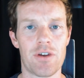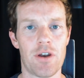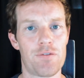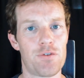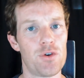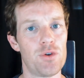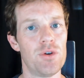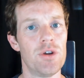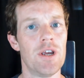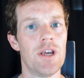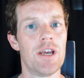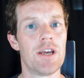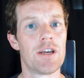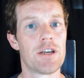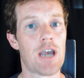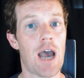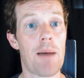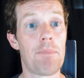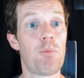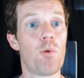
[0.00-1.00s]
And if you
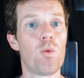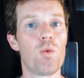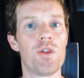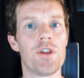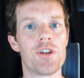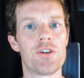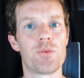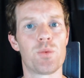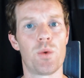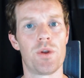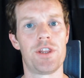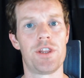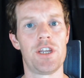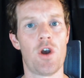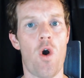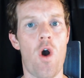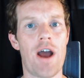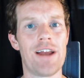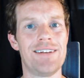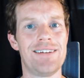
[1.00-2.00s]
couple this with the
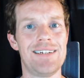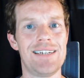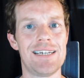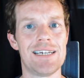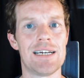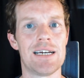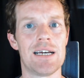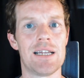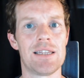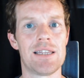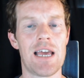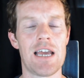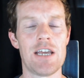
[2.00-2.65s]
idea that